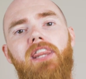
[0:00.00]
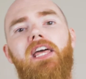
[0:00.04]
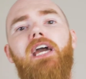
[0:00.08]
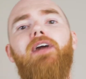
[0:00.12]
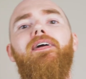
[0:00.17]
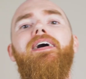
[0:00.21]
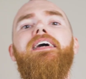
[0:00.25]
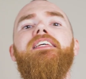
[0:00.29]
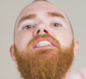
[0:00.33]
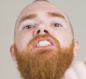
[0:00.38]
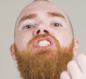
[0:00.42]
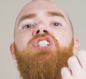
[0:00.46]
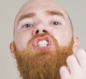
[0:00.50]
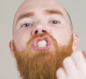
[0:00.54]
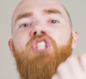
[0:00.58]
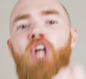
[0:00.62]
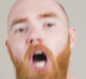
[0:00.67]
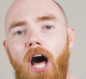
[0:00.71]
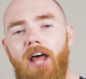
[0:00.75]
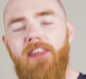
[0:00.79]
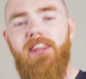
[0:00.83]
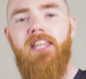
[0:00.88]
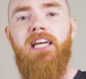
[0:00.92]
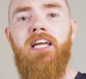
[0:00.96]
There is
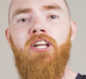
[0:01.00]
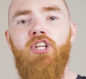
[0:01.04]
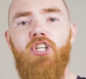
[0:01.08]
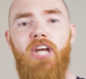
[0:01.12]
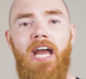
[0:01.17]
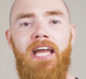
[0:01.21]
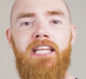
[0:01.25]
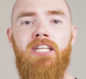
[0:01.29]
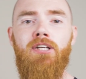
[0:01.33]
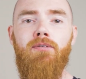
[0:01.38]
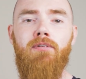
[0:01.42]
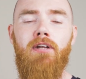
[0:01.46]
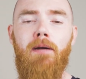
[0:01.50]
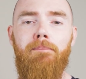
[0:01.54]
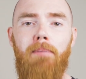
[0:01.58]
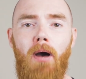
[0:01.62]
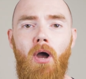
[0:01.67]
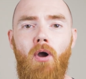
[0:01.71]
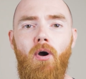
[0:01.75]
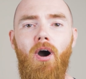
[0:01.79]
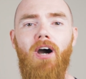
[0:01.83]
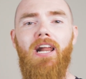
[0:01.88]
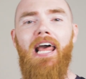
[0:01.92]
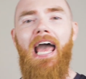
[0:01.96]
nothing genuine
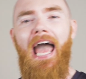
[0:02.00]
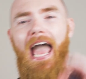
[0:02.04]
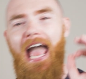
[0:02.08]
about